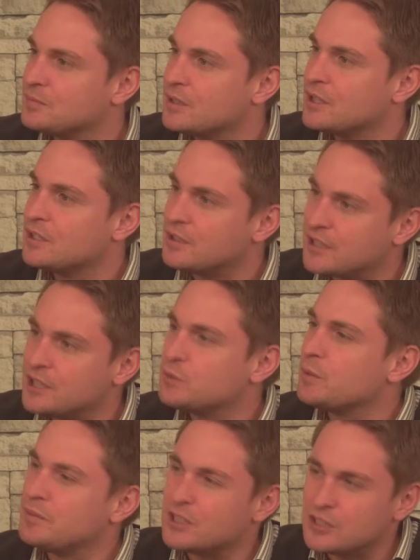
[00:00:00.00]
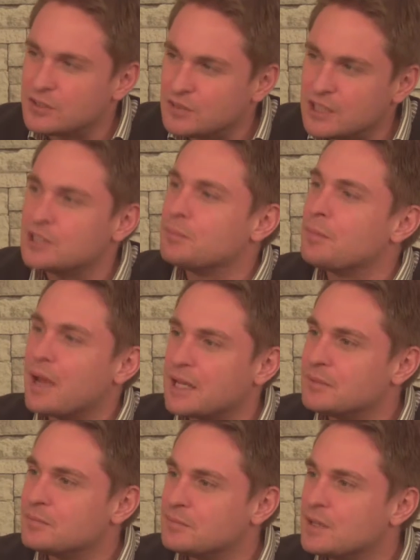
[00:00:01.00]
These women deserve decent pay.
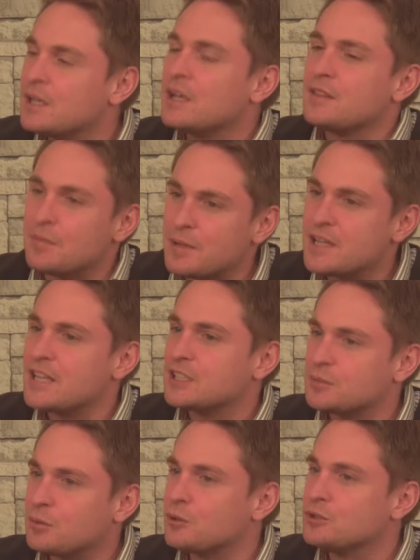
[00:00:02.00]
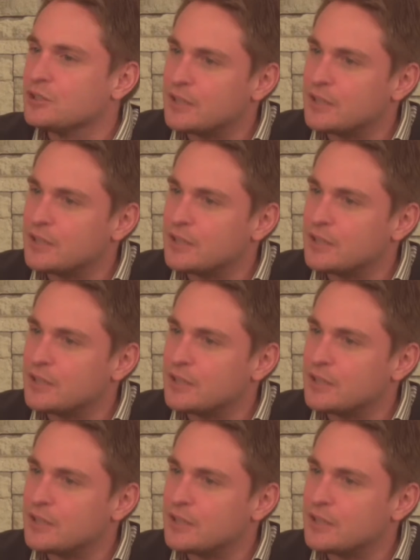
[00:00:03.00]
They're being exploited,